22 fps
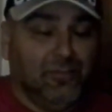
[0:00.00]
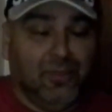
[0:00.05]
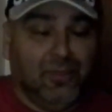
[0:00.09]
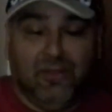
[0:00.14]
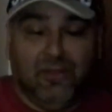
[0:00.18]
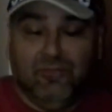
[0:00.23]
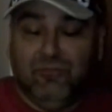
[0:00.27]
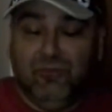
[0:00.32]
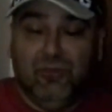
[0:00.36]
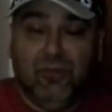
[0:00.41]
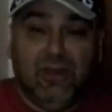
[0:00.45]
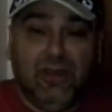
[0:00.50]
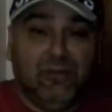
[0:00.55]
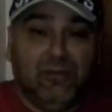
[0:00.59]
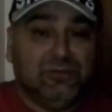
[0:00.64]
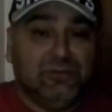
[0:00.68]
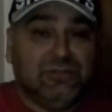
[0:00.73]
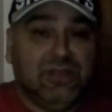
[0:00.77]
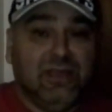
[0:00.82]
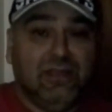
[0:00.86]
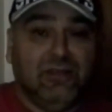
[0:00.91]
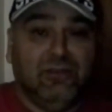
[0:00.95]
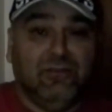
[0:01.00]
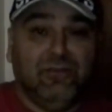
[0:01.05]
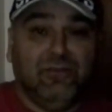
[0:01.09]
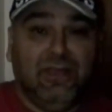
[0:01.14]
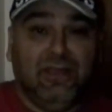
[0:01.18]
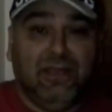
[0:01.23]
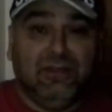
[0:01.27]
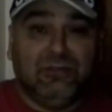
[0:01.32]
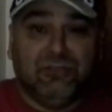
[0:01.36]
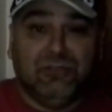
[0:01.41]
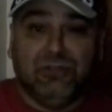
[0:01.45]
A few hours
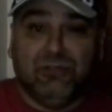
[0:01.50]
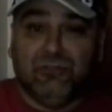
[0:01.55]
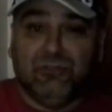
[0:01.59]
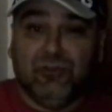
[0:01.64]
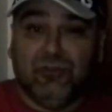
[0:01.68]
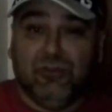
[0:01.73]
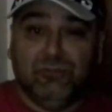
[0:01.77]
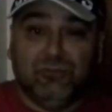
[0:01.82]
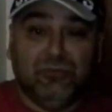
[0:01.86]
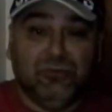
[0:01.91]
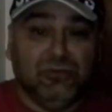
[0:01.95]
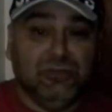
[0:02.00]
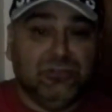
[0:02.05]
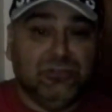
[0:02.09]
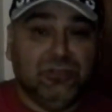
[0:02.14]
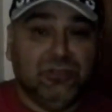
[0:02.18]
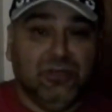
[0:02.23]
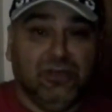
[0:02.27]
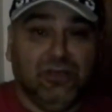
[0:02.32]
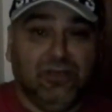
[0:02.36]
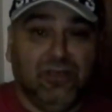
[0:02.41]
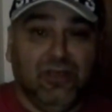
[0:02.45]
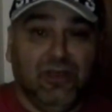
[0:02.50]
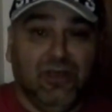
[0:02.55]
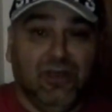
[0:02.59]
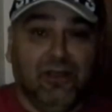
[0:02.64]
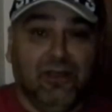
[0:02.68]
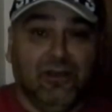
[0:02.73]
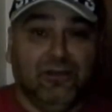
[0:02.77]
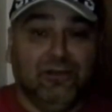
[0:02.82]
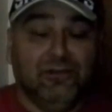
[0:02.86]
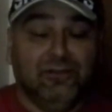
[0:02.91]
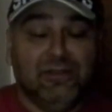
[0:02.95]
aggravation, a trip to a
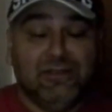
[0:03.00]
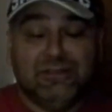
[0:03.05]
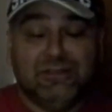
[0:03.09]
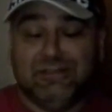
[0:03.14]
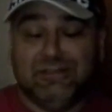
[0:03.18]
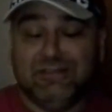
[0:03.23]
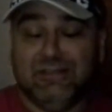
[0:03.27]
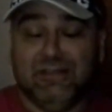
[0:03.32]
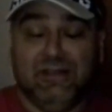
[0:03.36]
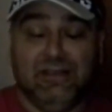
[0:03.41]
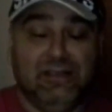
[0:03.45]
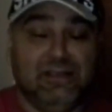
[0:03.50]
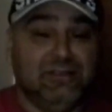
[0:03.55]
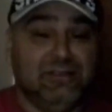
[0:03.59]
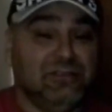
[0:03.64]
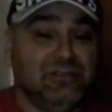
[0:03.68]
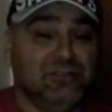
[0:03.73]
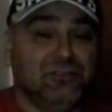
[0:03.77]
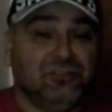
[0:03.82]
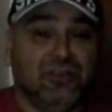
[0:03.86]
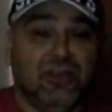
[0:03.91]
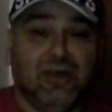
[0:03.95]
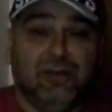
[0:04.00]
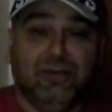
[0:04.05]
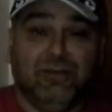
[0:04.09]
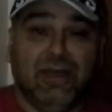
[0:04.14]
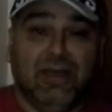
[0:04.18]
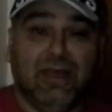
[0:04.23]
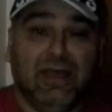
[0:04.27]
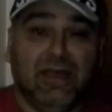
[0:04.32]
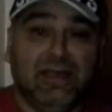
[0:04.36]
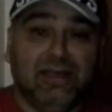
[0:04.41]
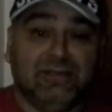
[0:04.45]
junkyard. This is an easy job,
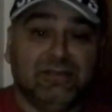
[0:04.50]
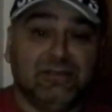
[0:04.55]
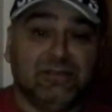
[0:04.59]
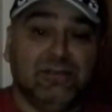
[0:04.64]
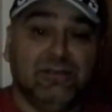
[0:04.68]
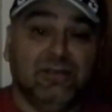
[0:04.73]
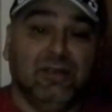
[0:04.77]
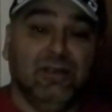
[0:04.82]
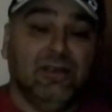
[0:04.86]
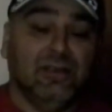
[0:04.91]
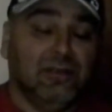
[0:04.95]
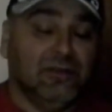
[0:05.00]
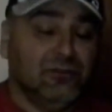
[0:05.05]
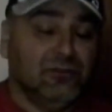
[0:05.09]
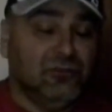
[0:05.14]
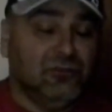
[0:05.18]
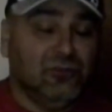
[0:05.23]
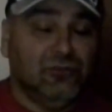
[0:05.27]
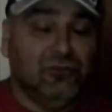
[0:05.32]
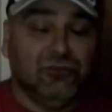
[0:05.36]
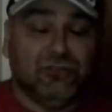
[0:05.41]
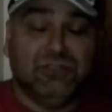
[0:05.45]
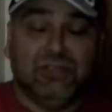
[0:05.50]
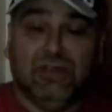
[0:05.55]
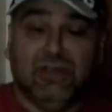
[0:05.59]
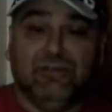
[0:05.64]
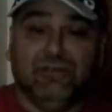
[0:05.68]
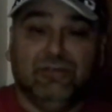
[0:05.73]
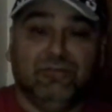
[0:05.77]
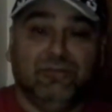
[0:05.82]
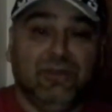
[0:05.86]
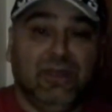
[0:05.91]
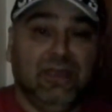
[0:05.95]
guys. Do yourself
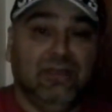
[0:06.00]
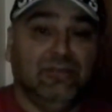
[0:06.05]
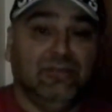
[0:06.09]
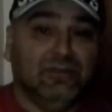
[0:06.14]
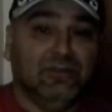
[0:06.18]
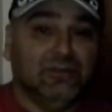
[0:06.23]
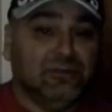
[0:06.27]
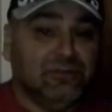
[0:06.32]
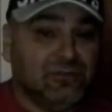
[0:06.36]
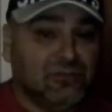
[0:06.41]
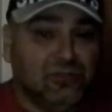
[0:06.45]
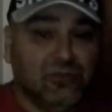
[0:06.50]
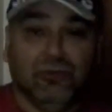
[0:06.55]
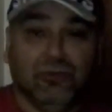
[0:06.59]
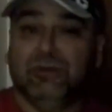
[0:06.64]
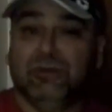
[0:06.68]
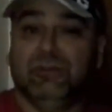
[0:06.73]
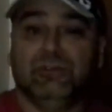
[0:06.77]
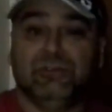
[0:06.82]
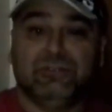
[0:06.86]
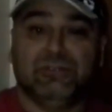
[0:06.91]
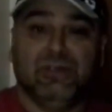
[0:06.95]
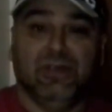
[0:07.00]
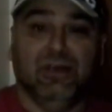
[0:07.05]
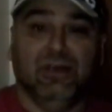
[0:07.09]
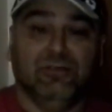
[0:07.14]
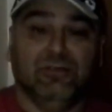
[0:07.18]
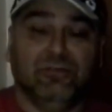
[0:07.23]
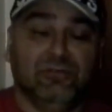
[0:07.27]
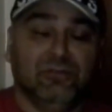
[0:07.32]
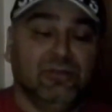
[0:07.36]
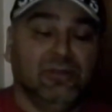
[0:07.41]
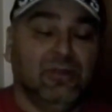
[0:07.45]
a favor, do it
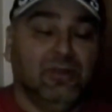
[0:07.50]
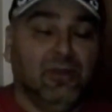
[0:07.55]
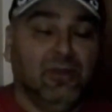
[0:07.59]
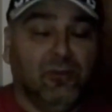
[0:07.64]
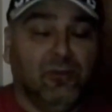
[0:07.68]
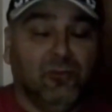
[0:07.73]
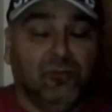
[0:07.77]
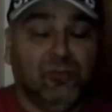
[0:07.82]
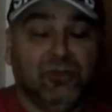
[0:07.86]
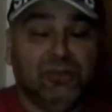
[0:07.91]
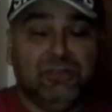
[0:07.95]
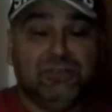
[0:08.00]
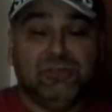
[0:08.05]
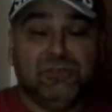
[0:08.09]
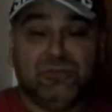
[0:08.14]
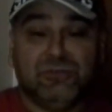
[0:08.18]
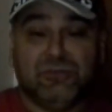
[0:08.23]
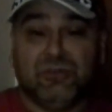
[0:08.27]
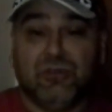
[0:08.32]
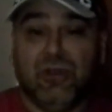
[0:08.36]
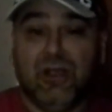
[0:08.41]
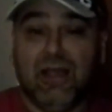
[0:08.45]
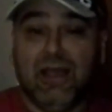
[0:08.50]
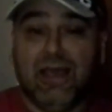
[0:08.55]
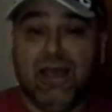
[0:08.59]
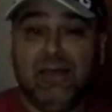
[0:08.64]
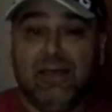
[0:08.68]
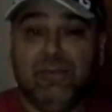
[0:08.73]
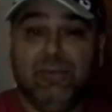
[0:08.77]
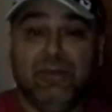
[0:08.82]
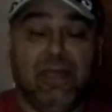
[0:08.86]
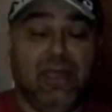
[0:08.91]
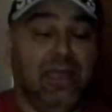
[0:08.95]
yourself. Please
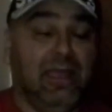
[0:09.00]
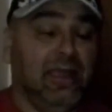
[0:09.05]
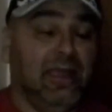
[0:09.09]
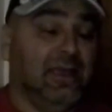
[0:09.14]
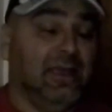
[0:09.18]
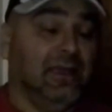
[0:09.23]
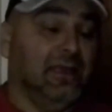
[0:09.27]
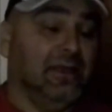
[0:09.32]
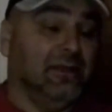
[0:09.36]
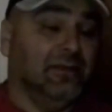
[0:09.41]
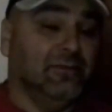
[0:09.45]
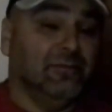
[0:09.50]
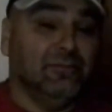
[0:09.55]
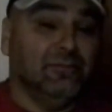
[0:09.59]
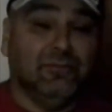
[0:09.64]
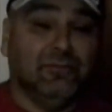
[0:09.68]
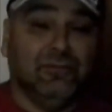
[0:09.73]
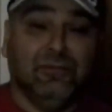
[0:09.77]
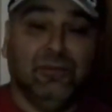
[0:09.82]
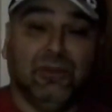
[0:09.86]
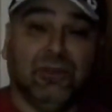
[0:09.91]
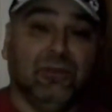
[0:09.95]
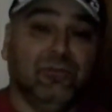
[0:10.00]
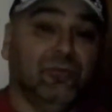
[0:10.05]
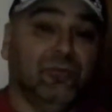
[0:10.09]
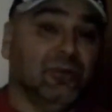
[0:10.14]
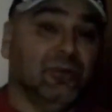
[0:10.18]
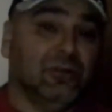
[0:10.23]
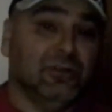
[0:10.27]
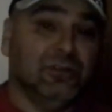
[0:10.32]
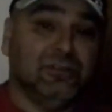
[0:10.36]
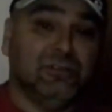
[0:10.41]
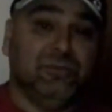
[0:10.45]
subscribe, and looking
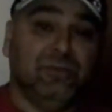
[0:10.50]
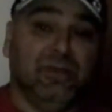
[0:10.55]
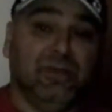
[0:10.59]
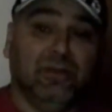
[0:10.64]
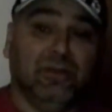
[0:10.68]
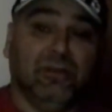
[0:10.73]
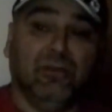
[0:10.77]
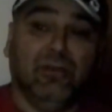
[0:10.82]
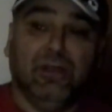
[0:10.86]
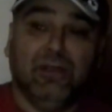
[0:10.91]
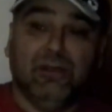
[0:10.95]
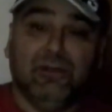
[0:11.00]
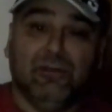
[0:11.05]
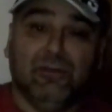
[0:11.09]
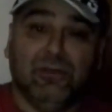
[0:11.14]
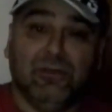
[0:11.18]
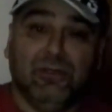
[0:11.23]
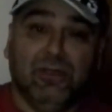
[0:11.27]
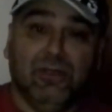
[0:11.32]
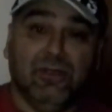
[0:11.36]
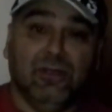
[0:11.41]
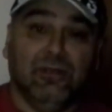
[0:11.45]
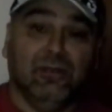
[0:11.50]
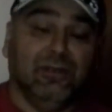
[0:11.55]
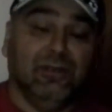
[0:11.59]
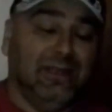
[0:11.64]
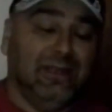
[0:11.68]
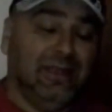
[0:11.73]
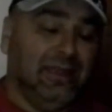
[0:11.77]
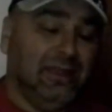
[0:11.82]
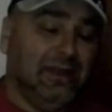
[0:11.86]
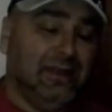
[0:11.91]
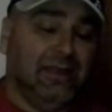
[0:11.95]
forward to this being a great new year.
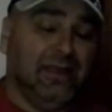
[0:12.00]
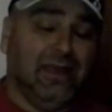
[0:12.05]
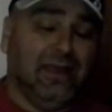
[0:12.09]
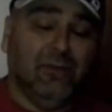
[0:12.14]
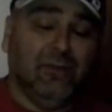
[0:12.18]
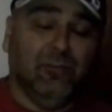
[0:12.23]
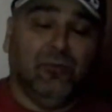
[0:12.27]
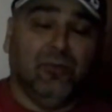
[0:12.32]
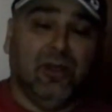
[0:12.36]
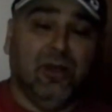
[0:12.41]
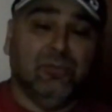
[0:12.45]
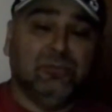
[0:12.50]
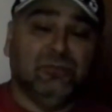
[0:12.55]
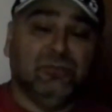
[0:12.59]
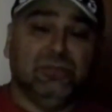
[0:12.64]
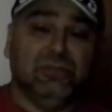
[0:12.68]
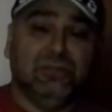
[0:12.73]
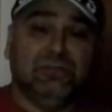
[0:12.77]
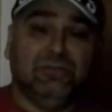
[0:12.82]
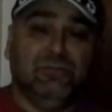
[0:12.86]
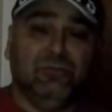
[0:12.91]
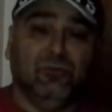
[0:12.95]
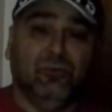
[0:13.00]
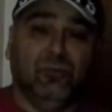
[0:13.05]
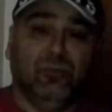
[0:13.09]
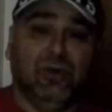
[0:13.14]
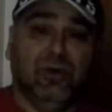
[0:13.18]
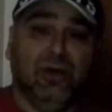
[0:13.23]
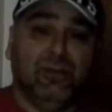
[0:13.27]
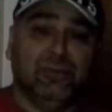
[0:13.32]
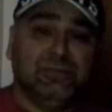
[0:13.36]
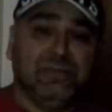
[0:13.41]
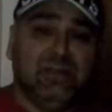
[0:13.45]
Any kind of problems with these fuel
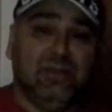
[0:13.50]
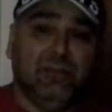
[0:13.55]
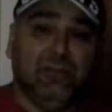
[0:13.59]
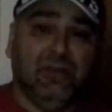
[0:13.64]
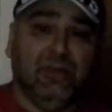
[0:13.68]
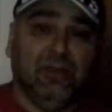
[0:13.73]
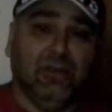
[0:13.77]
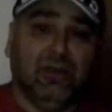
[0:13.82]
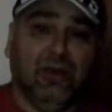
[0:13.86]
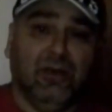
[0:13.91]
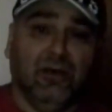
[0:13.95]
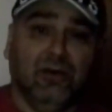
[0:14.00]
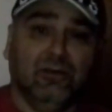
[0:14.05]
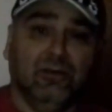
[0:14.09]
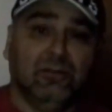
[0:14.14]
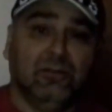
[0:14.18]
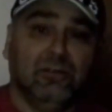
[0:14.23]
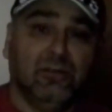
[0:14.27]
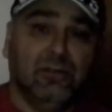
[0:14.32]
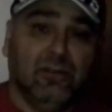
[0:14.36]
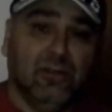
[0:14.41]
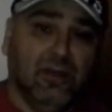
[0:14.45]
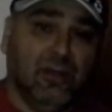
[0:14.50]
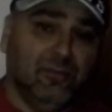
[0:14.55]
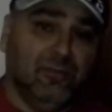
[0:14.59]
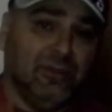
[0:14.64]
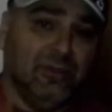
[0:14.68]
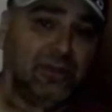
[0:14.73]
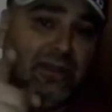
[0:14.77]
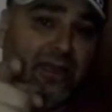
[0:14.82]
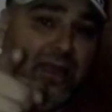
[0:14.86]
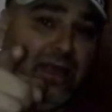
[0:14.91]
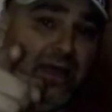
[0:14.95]
pumps, give me a call. I'm your
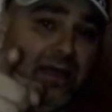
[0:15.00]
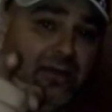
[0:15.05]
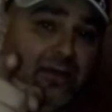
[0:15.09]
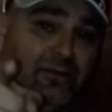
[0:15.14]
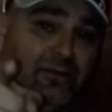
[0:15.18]
guy.